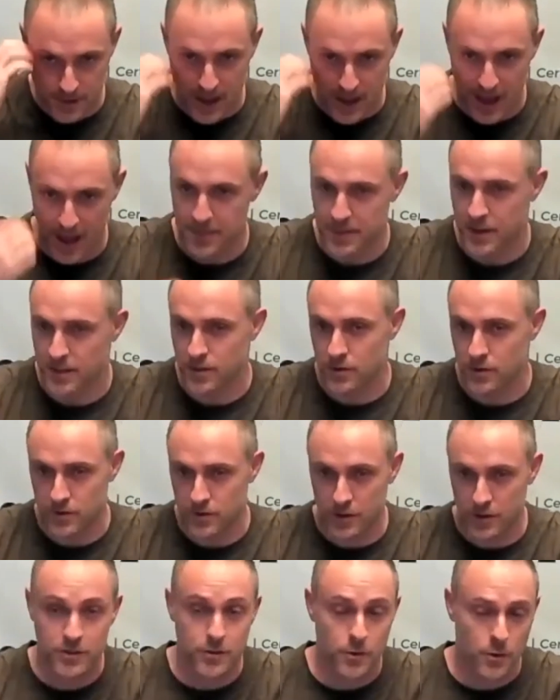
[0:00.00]
and then those
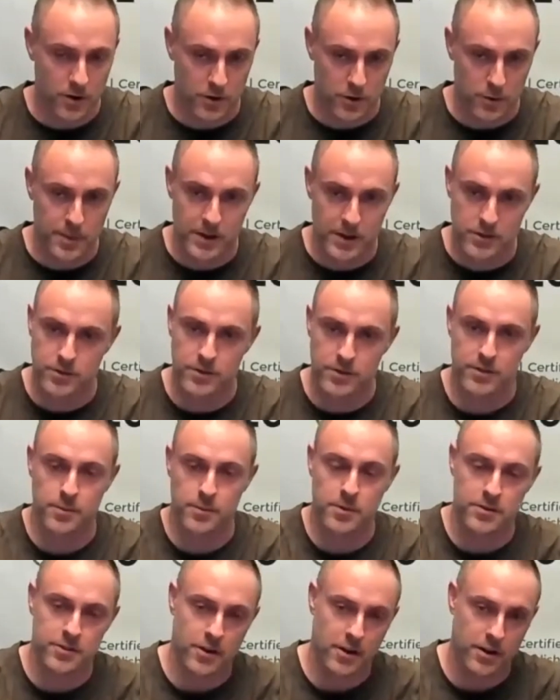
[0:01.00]
historical metrics that
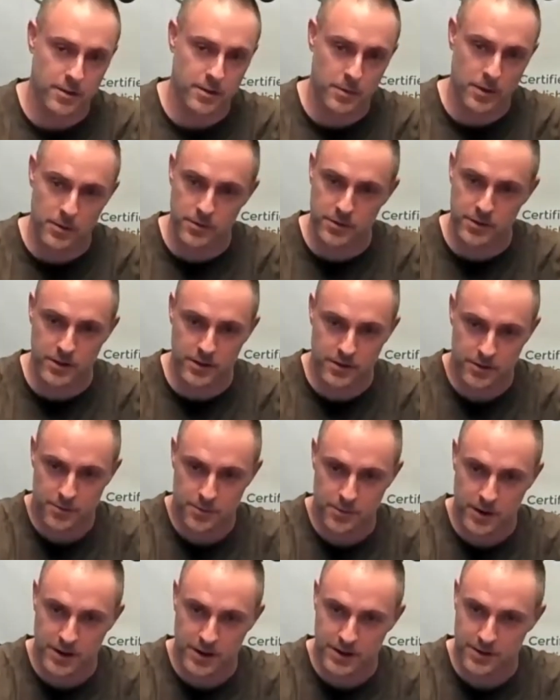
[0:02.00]
we're talking about with click-through
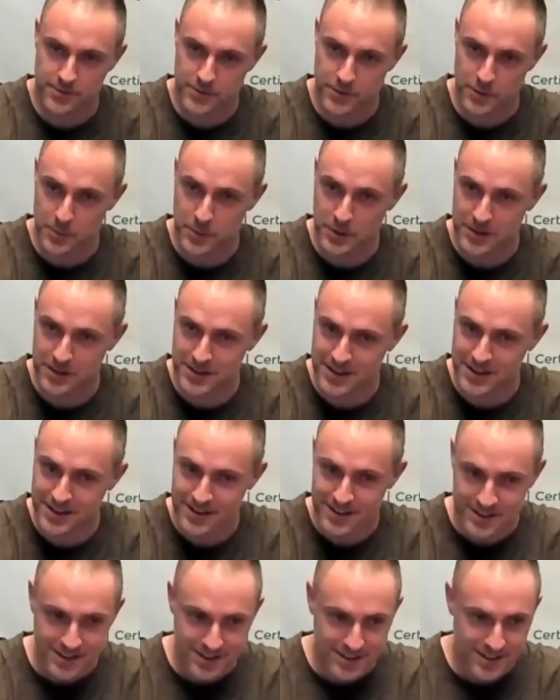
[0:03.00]
rate and viewability.
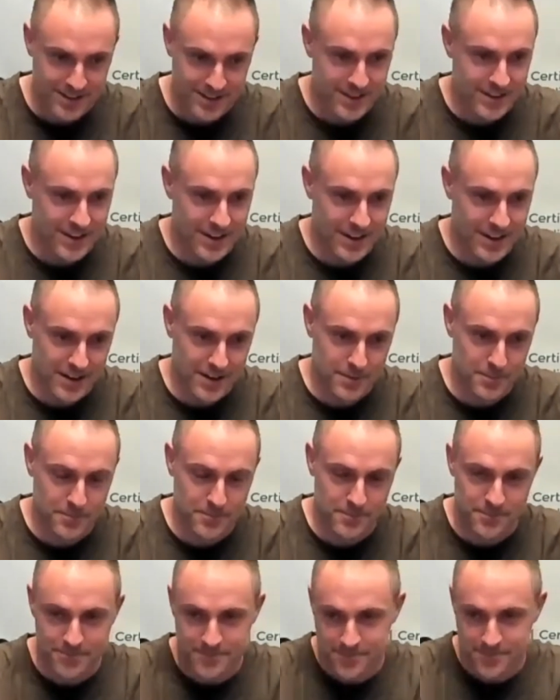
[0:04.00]

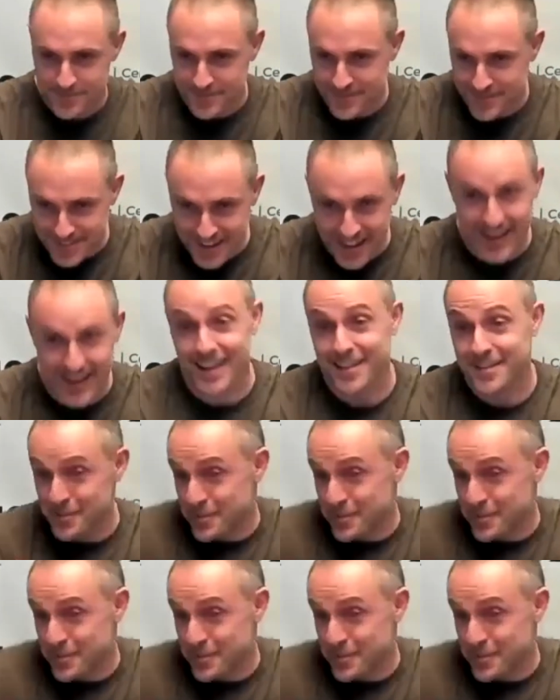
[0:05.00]
Can't answer